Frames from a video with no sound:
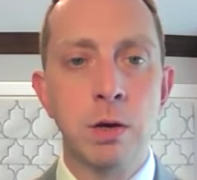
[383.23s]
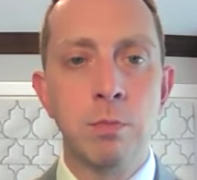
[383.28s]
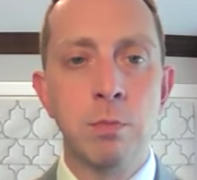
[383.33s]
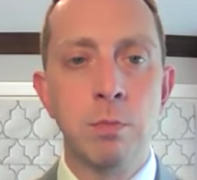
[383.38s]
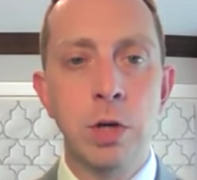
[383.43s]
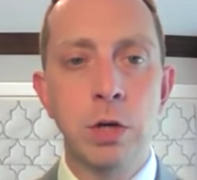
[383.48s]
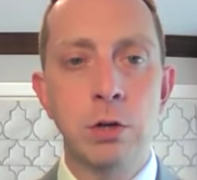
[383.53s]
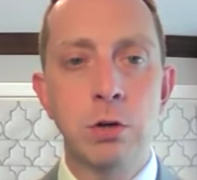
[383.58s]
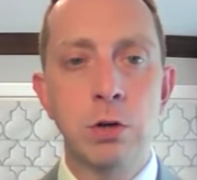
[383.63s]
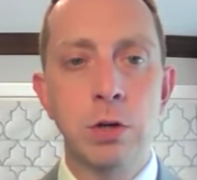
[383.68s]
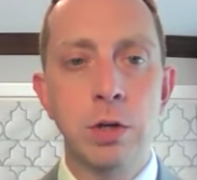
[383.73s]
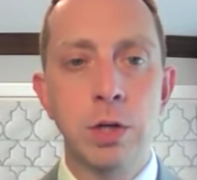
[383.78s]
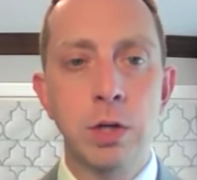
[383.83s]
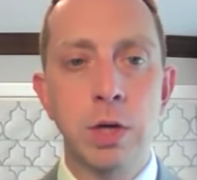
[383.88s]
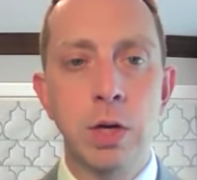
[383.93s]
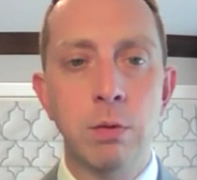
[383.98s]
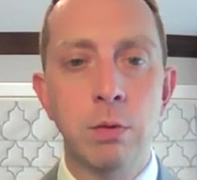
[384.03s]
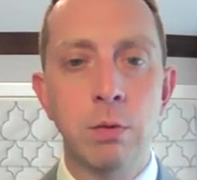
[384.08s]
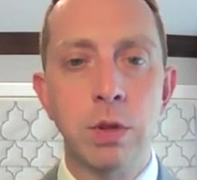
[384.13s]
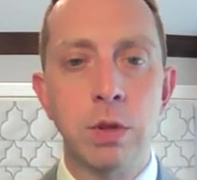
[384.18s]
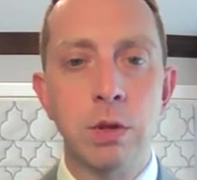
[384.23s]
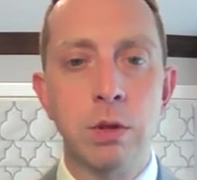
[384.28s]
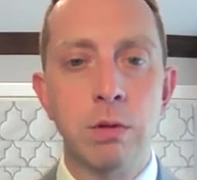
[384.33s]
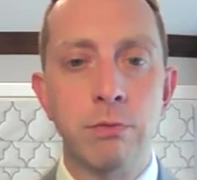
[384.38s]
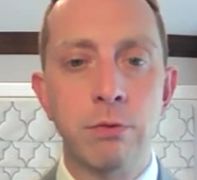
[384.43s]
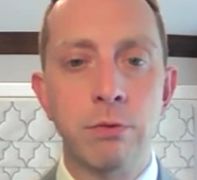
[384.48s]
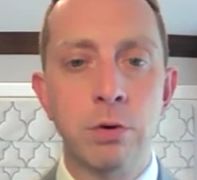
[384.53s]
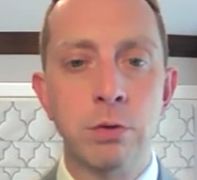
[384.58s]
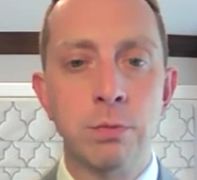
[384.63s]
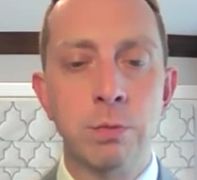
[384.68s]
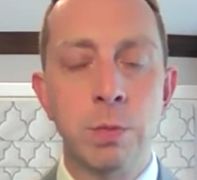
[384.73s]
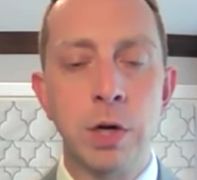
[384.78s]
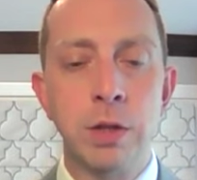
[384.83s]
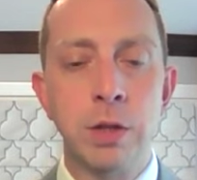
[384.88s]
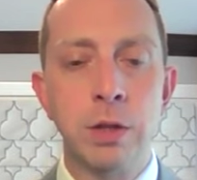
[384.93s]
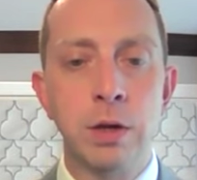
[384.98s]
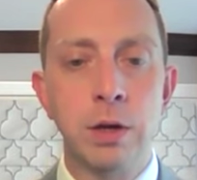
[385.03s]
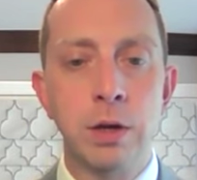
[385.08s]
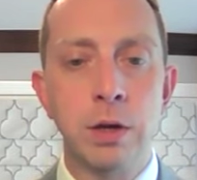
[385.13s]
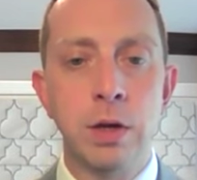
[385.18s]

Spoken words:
Make sure you get it within the first month